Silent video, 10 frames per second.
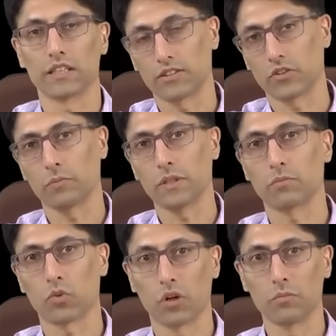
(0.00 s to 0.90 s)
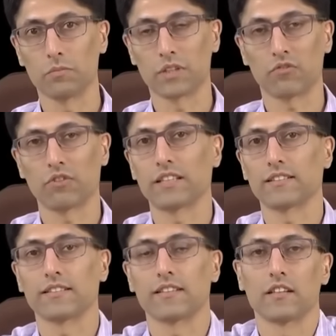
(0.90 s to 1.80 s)
This could be a problem that
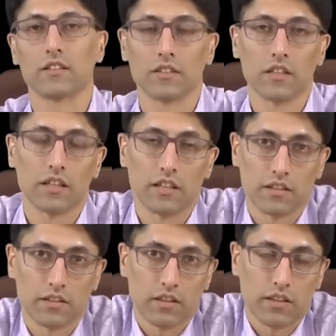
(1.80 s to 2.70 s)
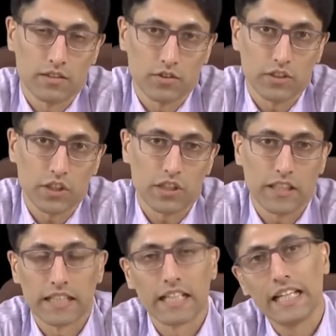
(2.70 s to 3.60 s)
faces the
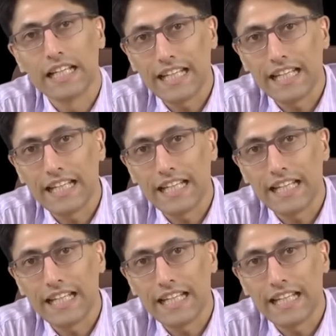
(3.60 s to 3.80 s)
judiciary.